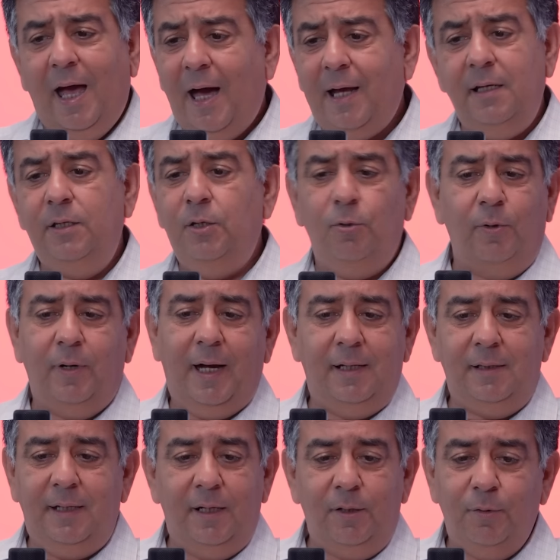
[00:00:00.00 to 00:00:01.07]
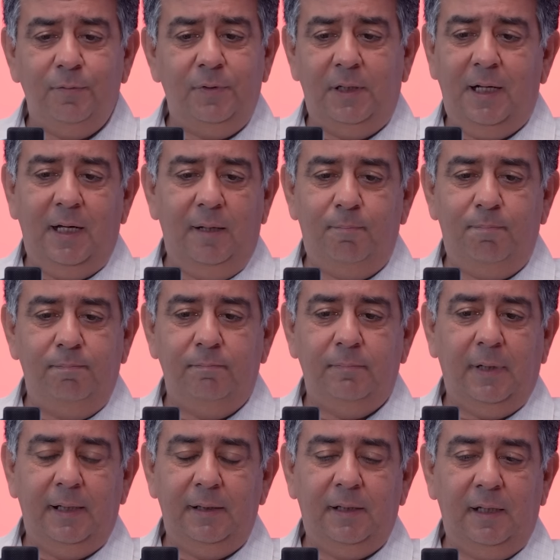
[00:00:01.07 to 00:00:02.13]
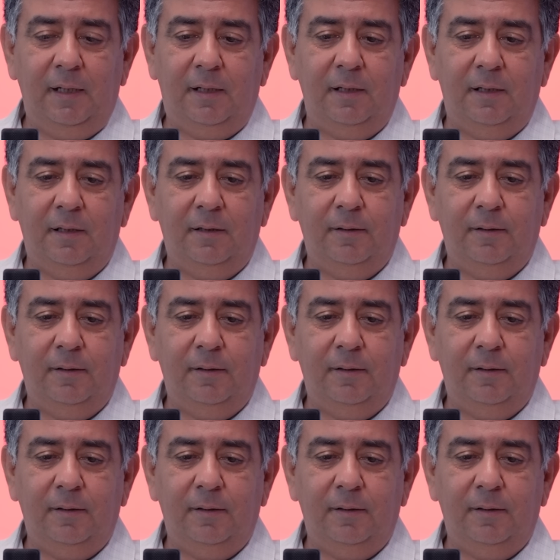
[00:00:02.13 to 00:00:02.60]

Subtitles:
And, at the end of the day, I think